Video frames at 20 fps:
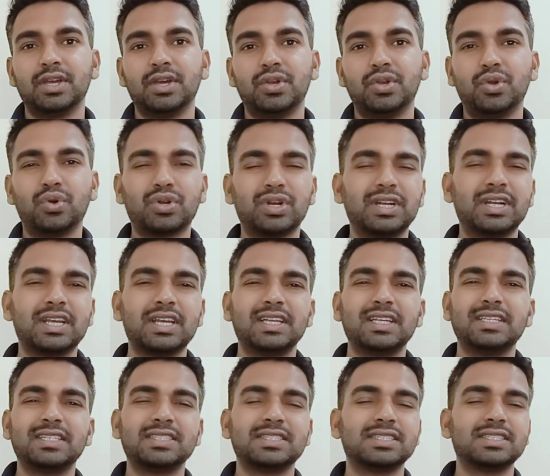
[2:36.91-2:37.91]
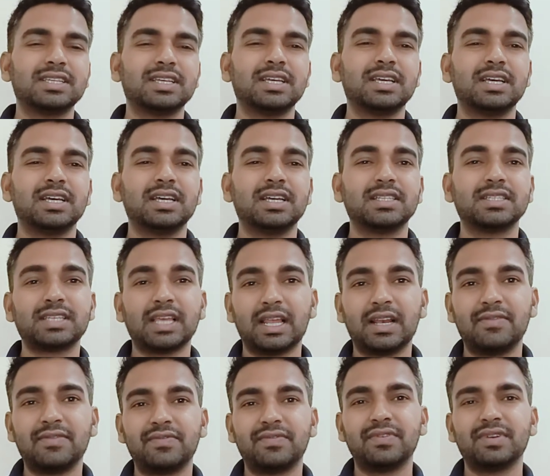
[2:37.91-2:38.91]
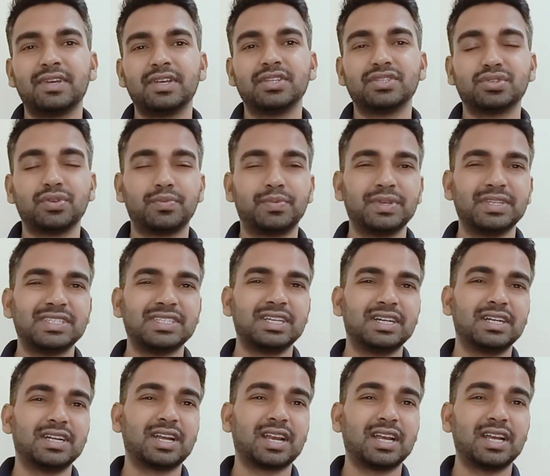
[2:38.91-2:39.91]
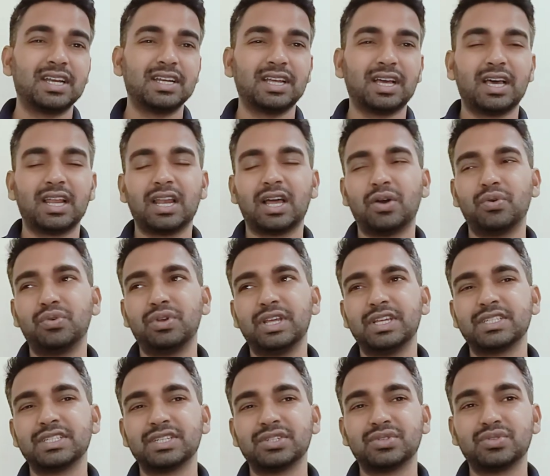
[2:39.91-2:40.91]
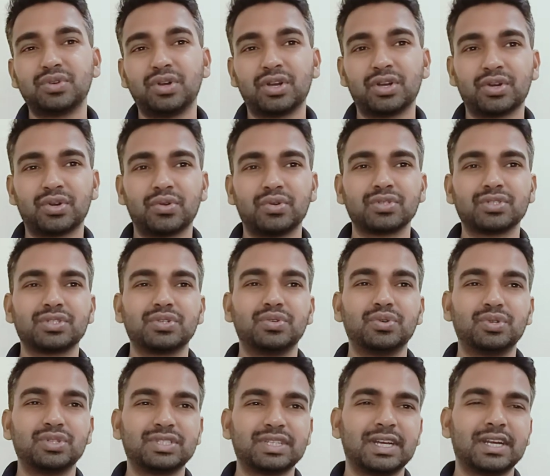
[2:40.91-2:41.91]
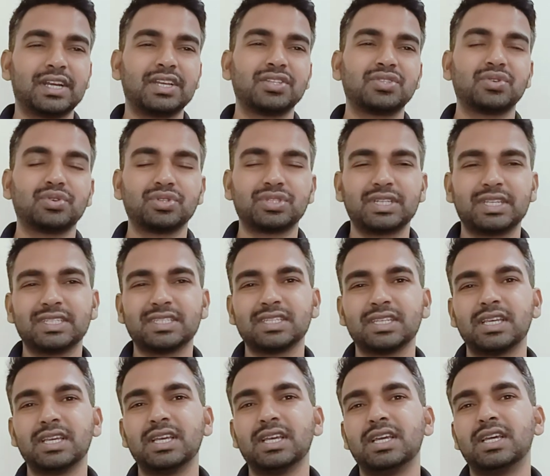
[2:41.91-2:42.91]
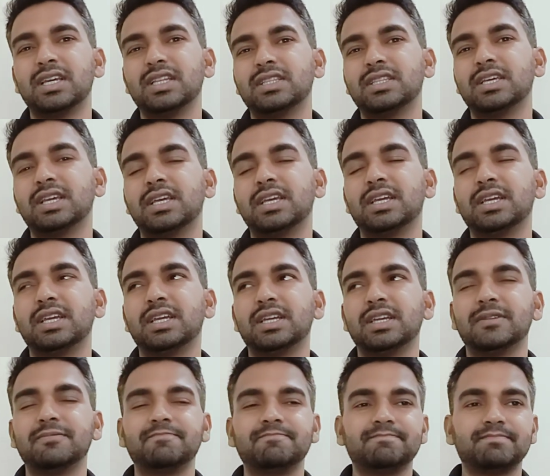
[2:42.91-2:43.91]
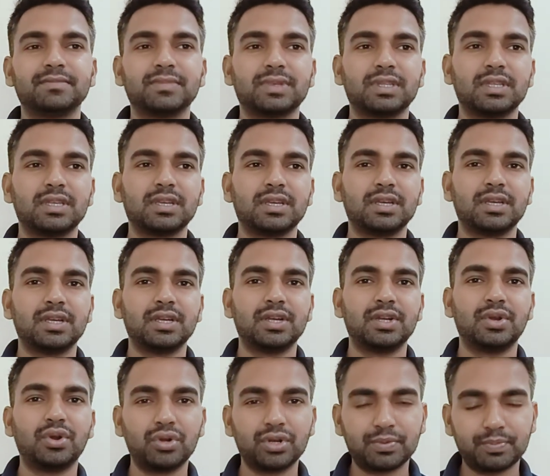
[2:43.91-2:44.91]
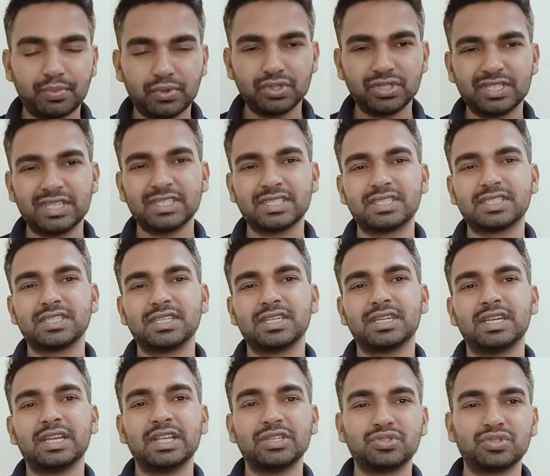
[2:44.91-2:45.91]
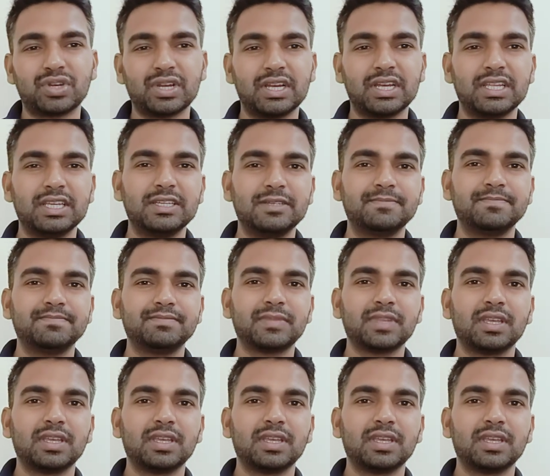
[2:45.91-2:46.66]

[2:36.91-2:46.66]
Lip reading: No country is self-sufficient. Trade allow nation to across goods and resources they don't possess naturally.